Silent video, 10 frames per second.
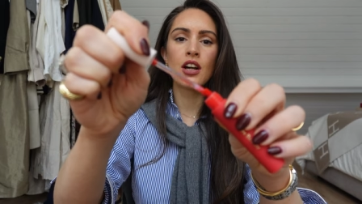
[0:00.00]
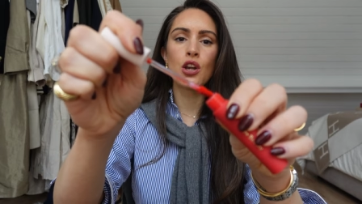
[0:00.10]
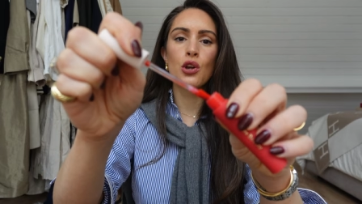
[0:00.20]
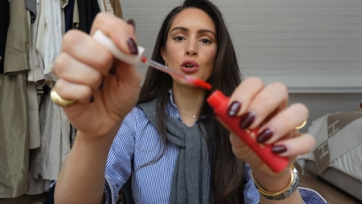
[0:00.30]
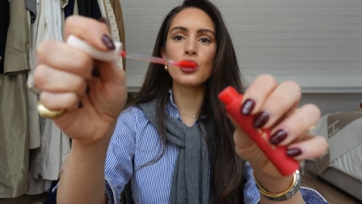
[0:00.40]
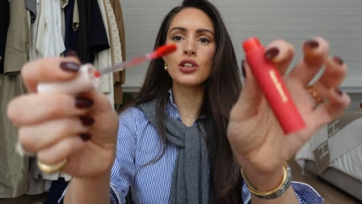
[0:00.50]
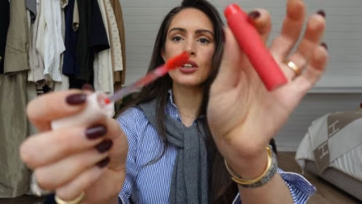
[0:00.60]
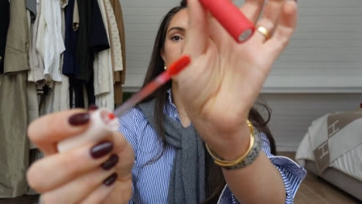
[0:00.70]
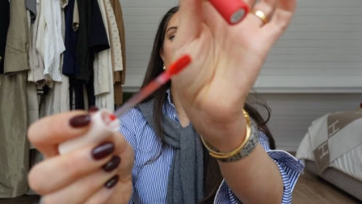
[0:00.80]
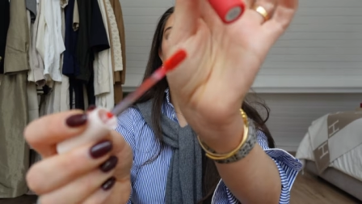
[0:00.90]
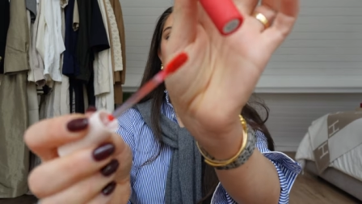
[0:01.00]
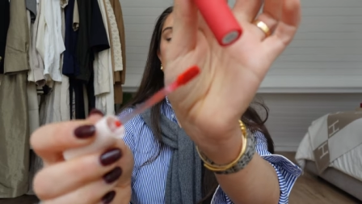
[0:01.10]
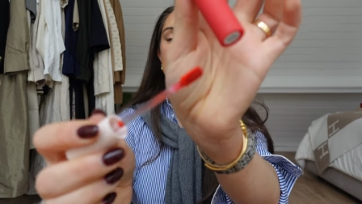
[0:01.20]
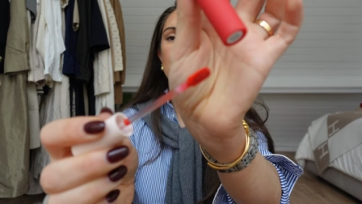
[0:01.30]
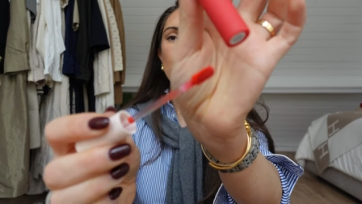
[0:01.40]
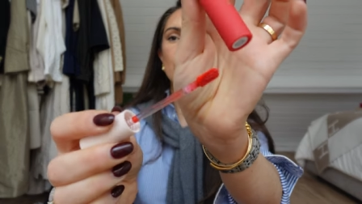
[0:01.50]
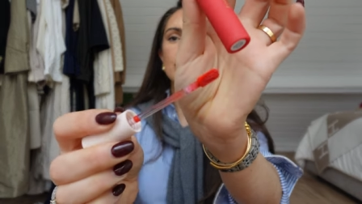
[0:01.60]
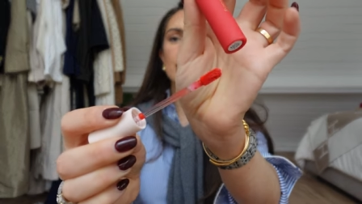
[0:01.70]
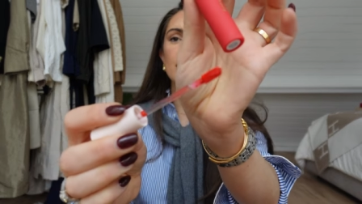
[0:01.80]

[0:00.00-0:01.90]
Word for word: look. So it's got a